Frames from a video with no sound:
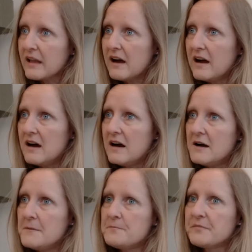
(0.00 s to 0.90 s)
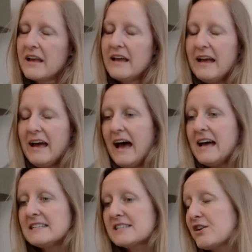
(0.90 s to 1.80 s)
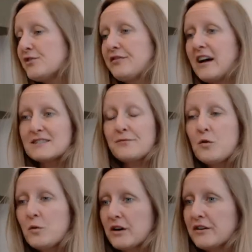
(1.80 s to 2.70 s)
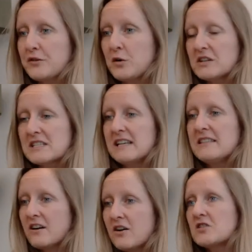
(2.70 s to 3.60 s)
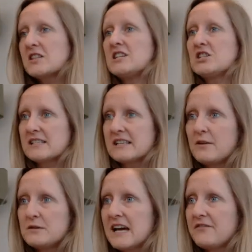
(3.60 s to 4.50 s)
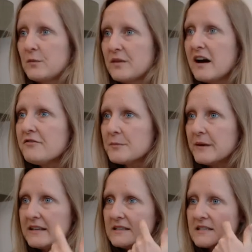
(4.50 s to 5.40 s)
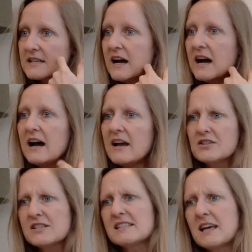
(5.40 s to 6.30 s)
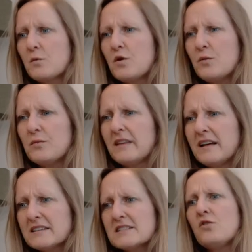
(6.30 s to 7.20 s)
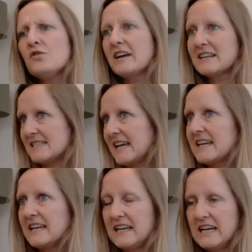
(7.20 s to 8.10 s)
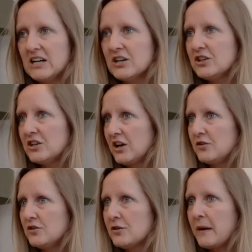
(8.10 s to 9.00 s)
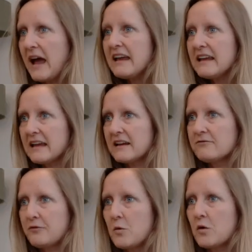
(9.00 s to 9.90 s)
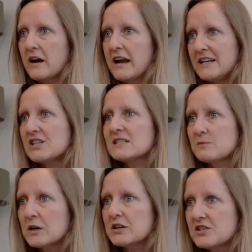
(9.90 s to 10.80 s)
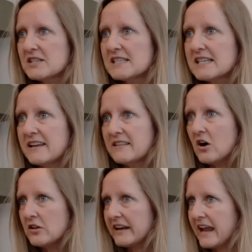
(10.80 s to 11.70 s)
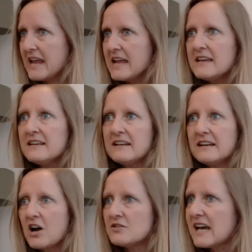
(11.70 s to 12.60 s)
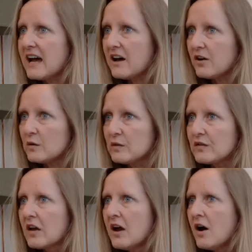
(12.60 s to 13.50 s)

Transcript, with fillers: Um, and so, fast forward, of course, in the conversations that I was having with government, I also said, well, now let's hold on a second here. You know, you're paying for NHS workers to stay in the Holiday Inn and hotels